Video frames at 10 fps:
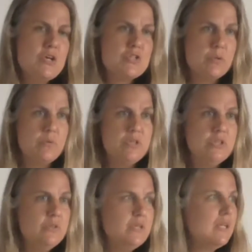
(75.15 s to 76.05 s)
So we're
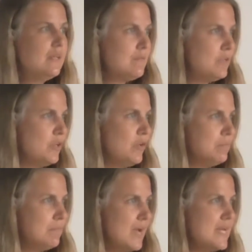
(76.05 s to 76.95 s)
doing, you know,
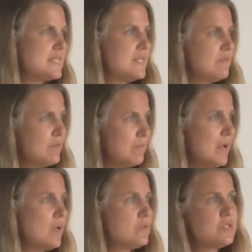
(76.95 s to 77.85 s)
massive
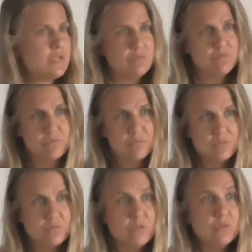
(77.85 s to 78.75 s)
amounts of
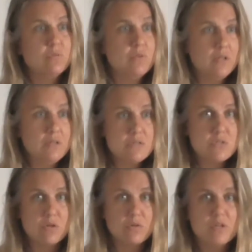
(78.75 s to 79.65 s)
good work.
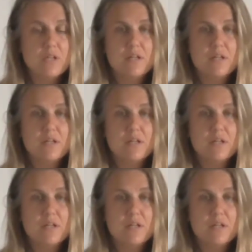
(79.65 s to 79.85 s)
So